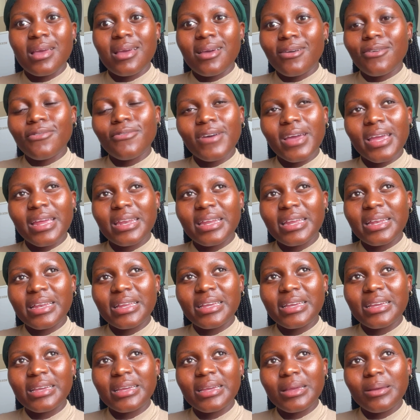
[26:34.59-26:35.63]

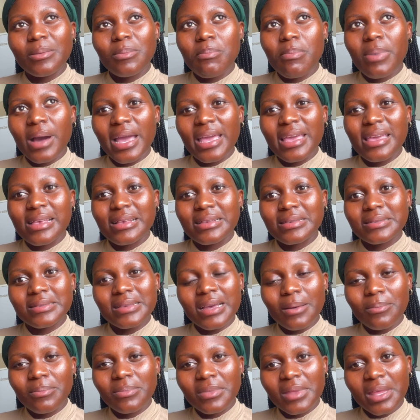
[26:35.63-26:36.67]
finally buying
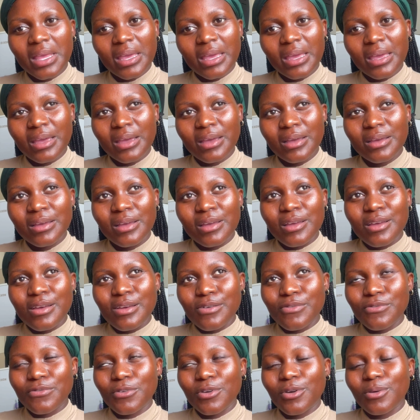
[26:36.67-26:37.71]
something
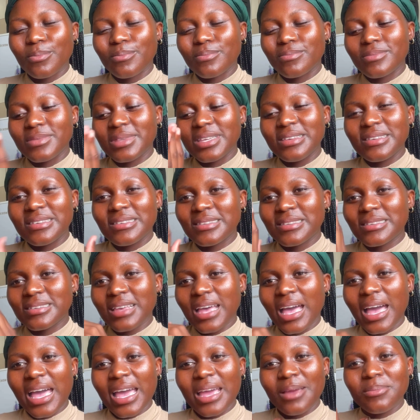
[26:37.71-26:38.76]
from these
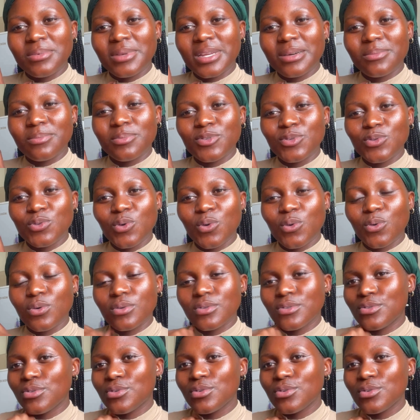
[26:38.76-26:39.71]
hyped up stores,